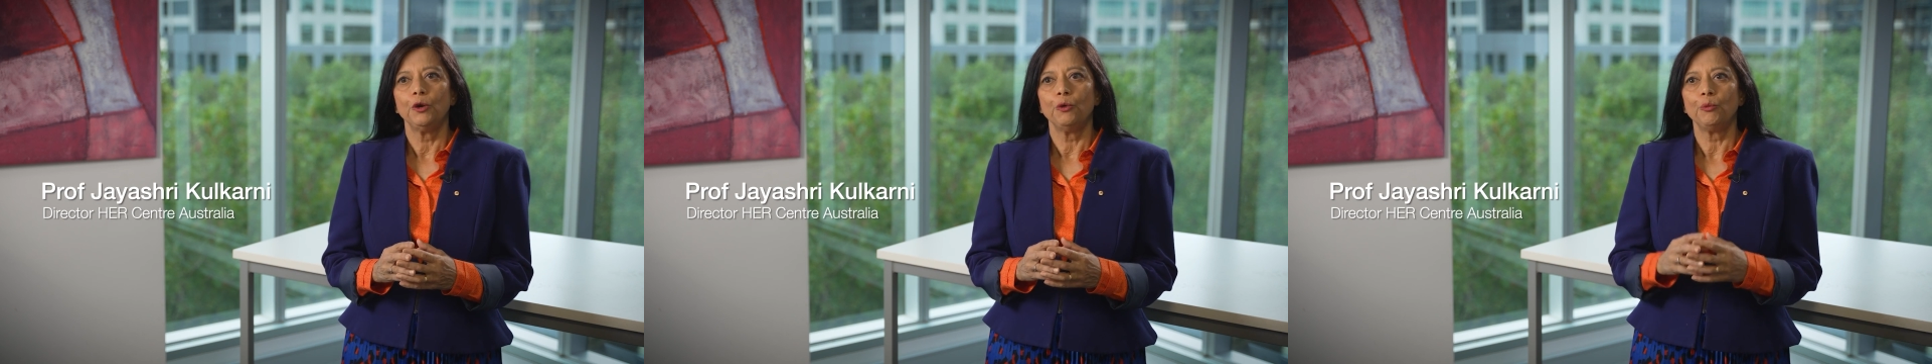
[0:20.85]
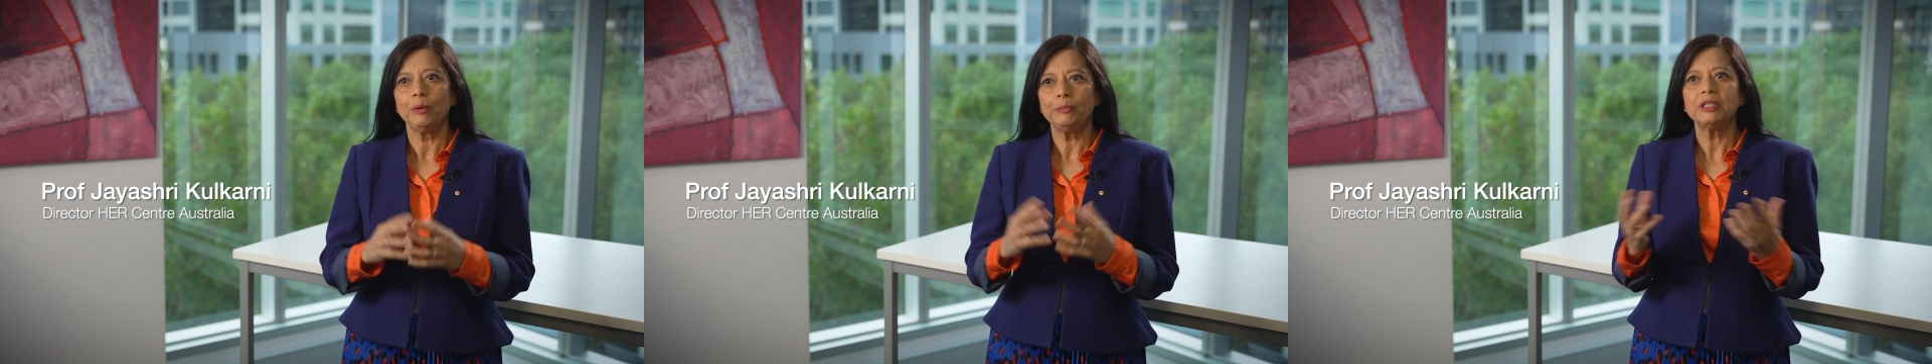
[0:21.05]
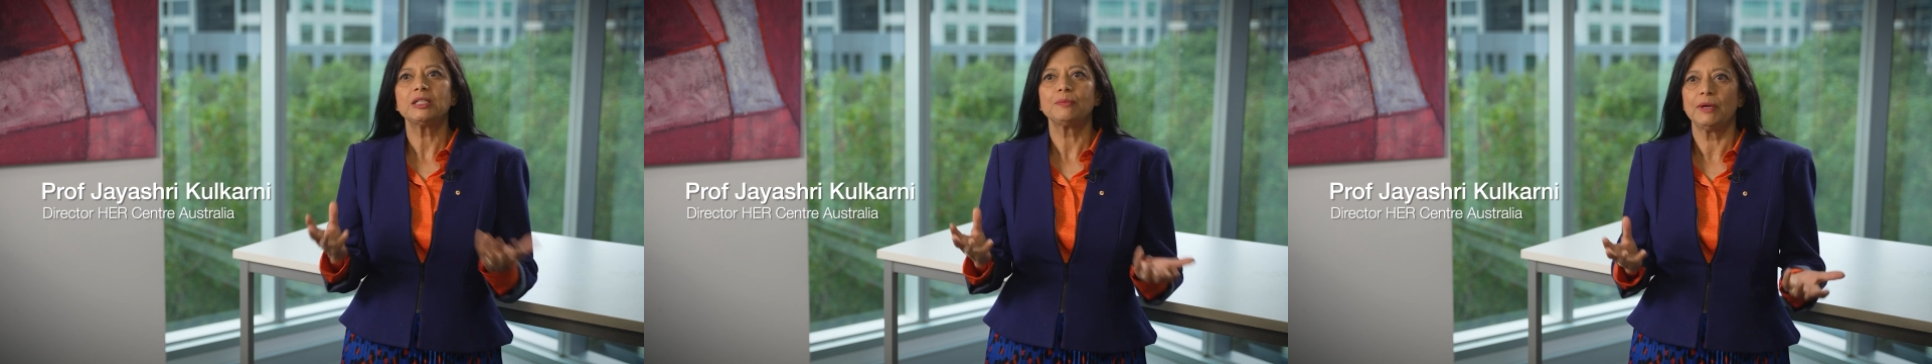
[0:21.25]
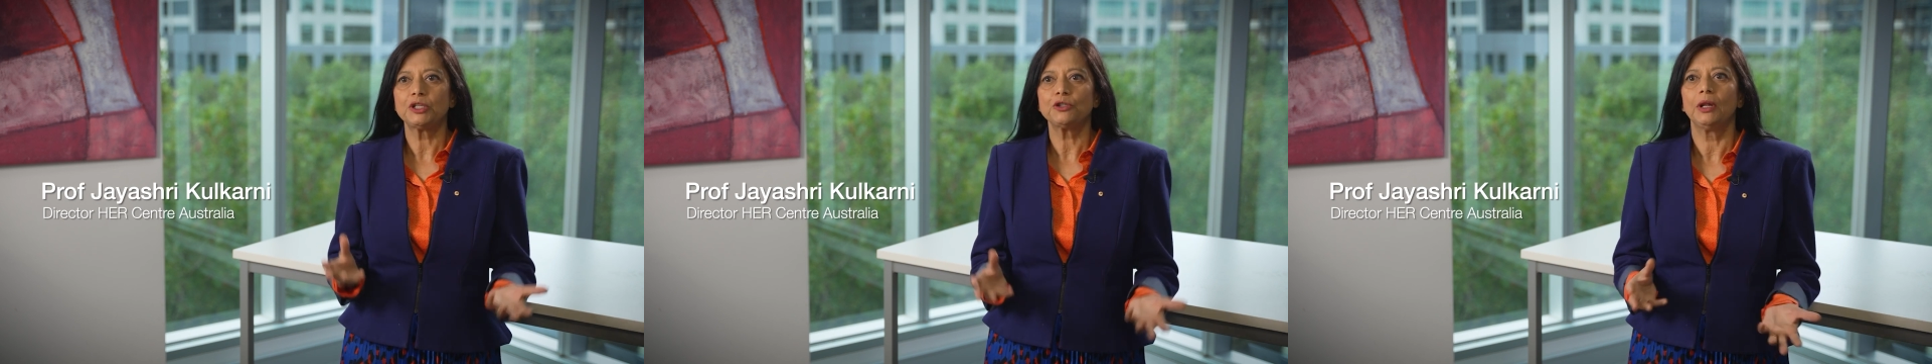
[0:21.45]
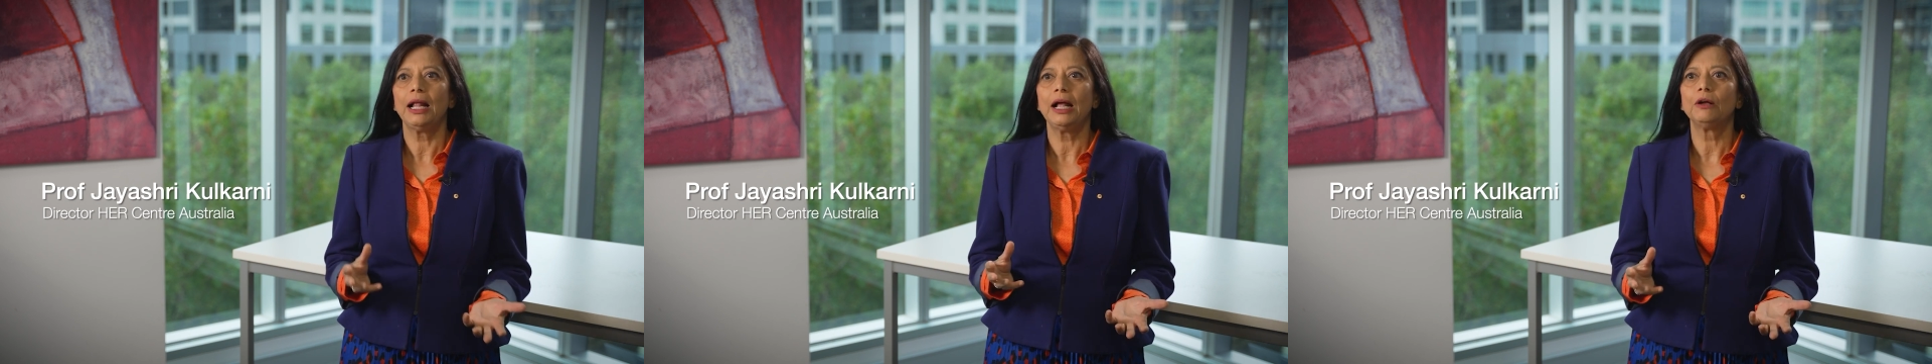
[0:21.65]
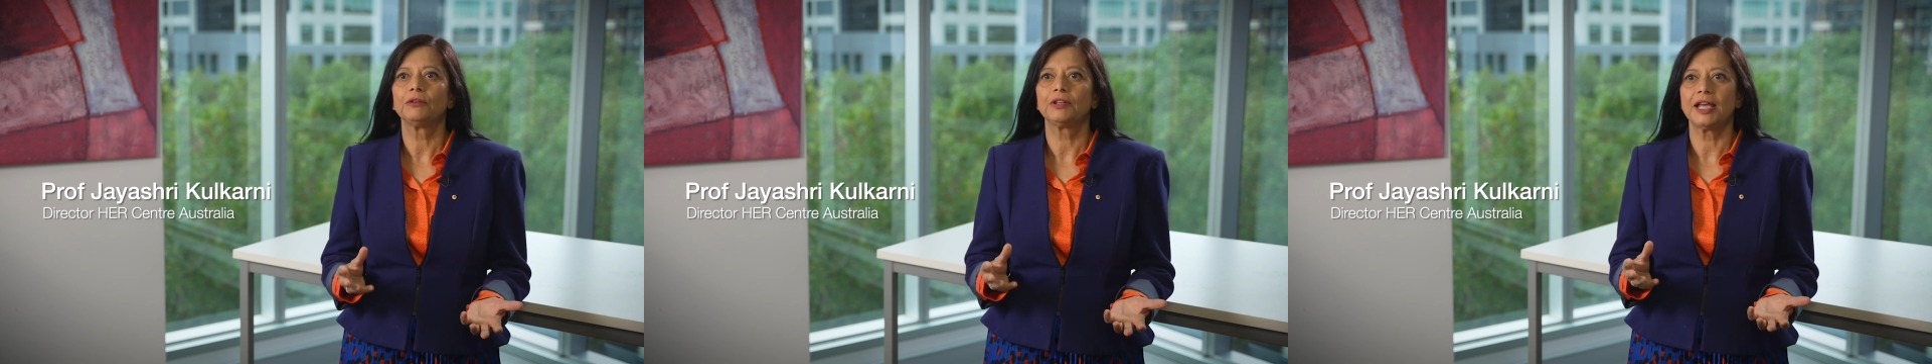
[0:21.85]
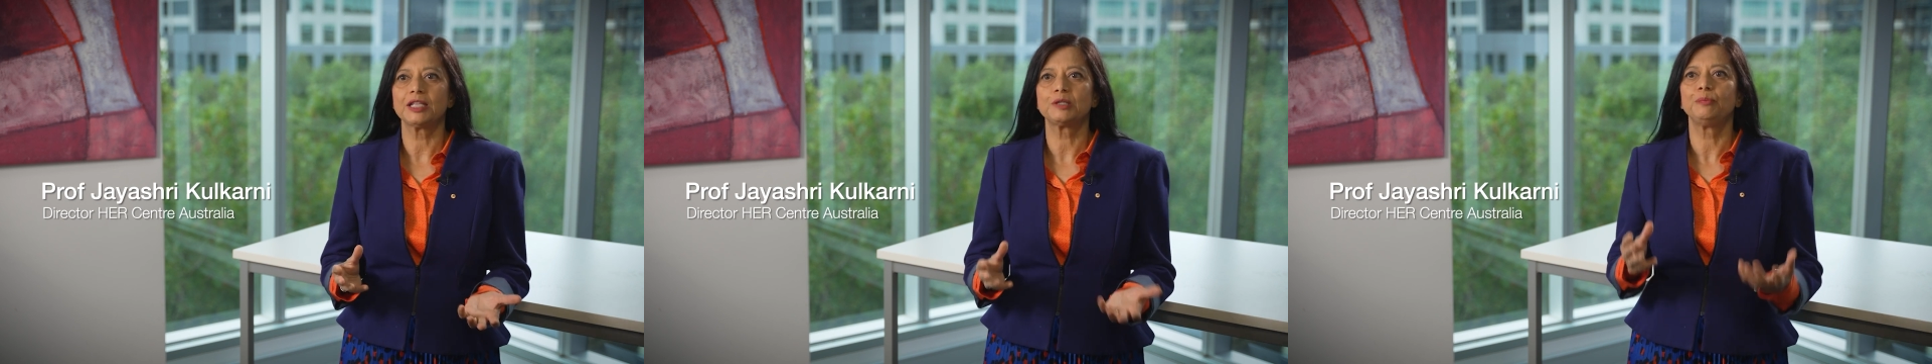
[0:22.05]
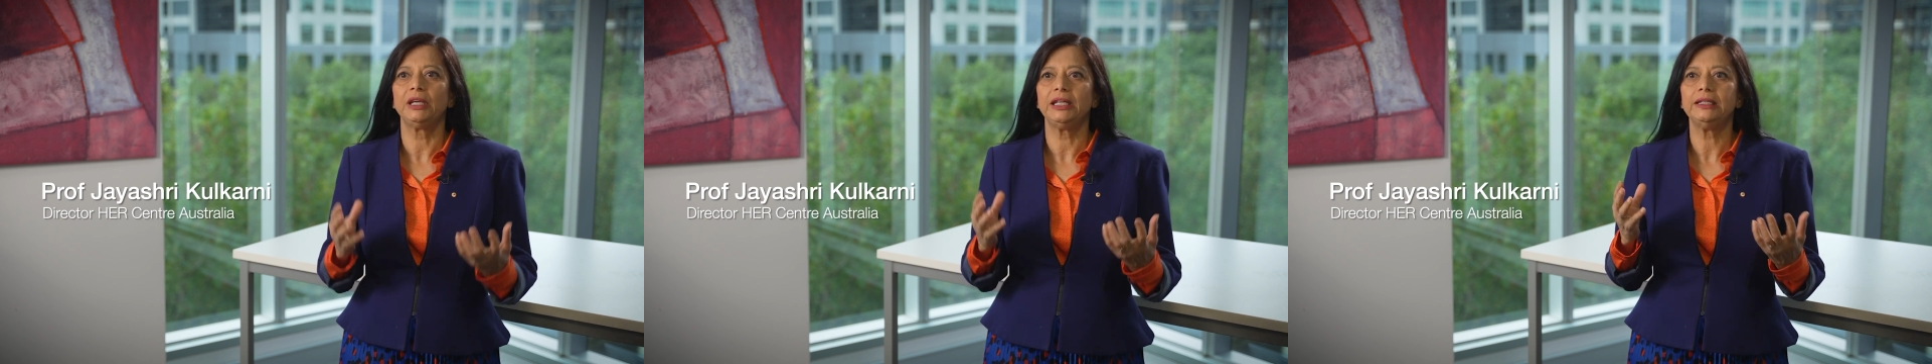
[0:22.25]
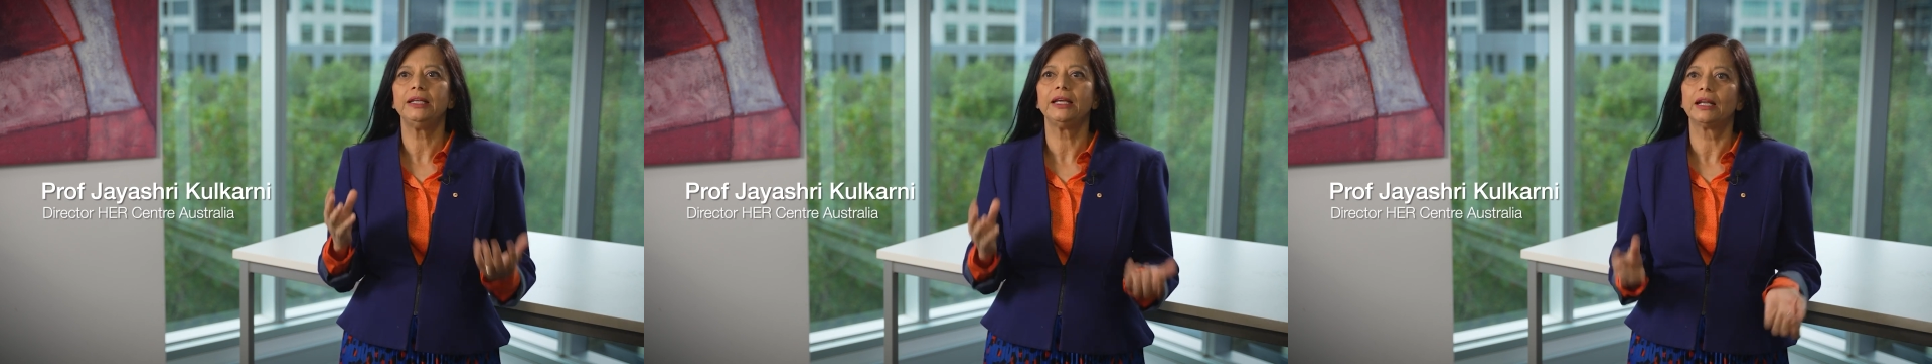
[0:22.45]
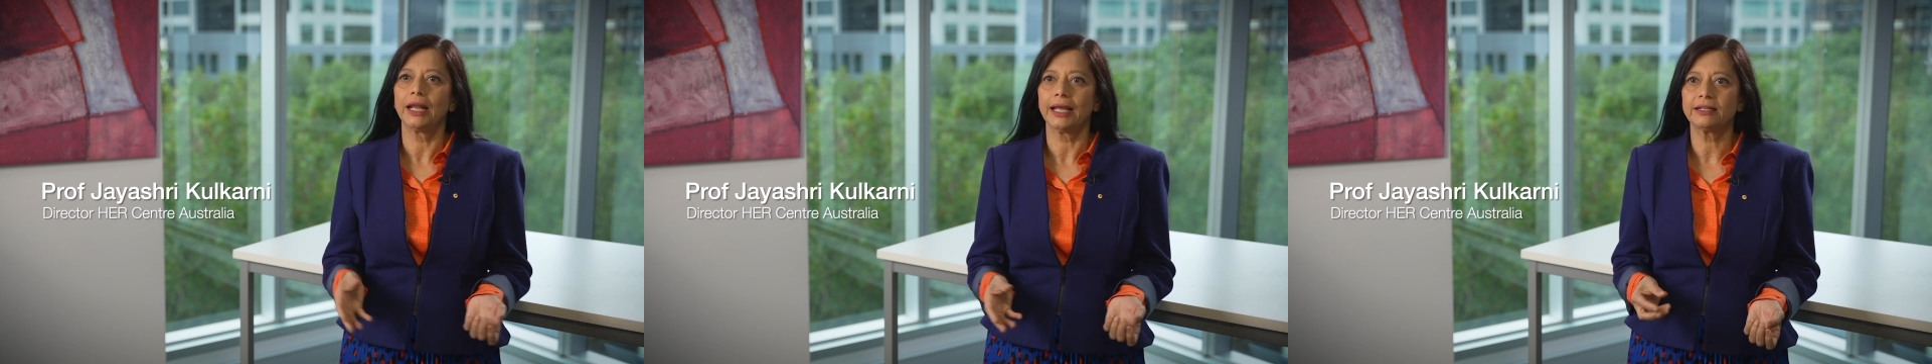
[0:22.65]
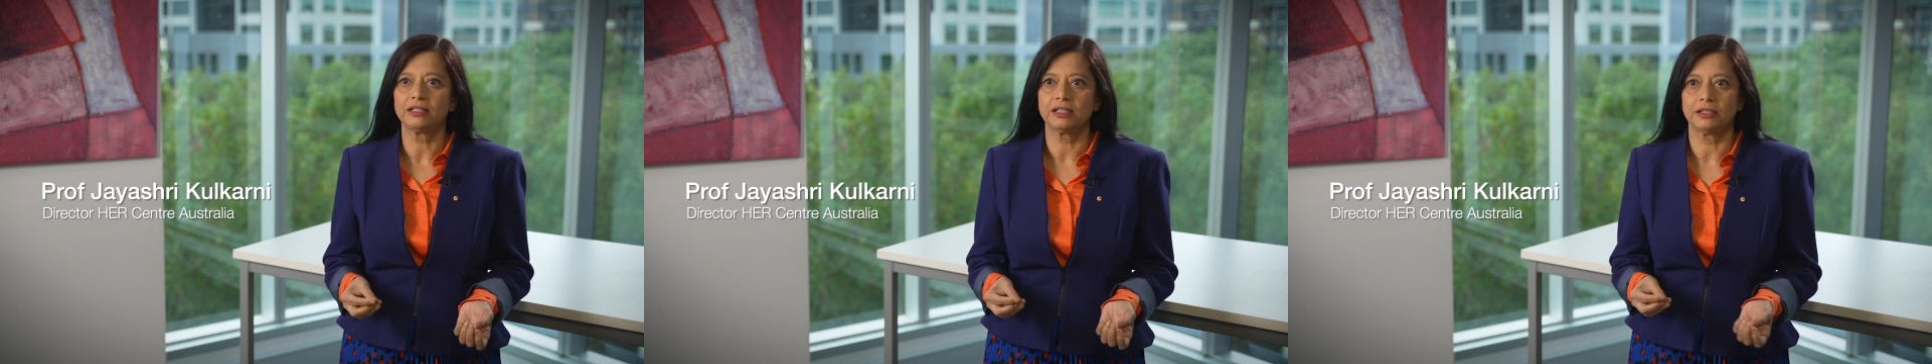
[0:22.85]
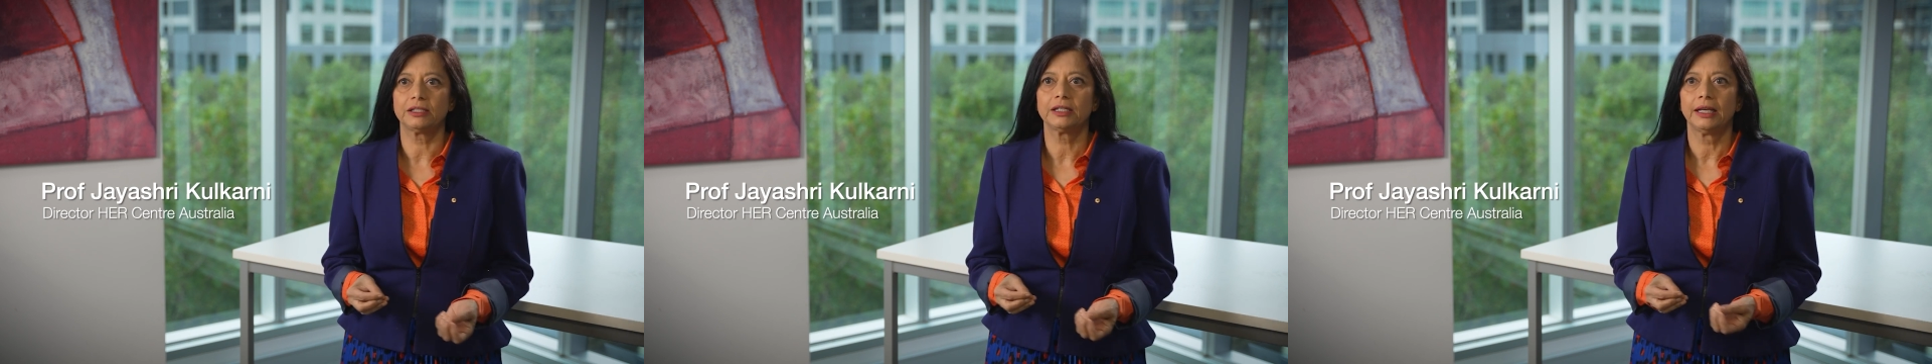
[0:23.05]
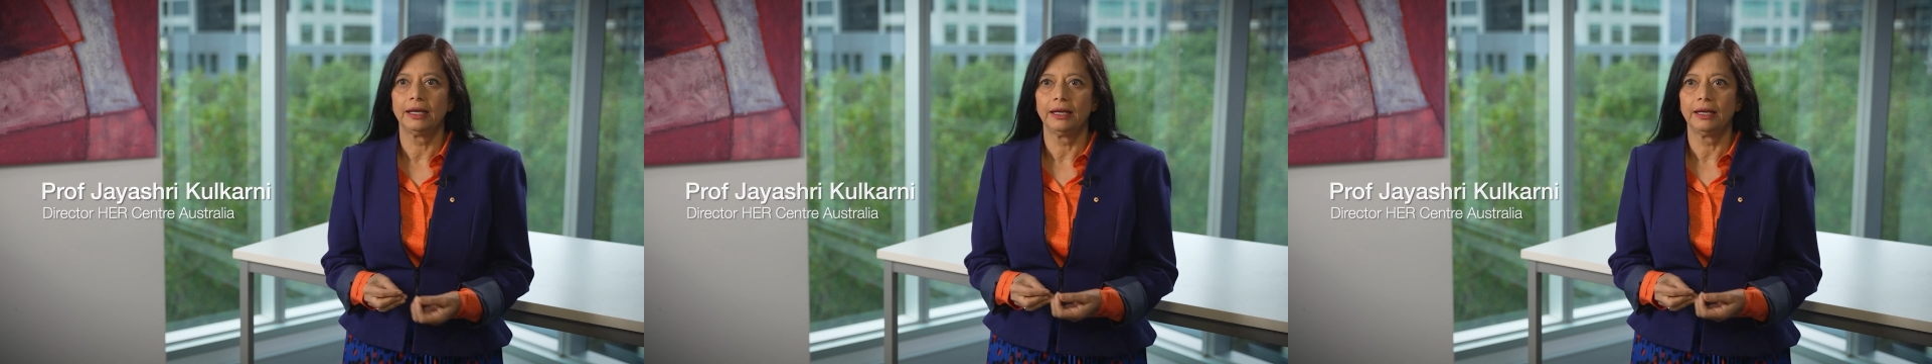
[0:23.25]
women's mental health has been neglected.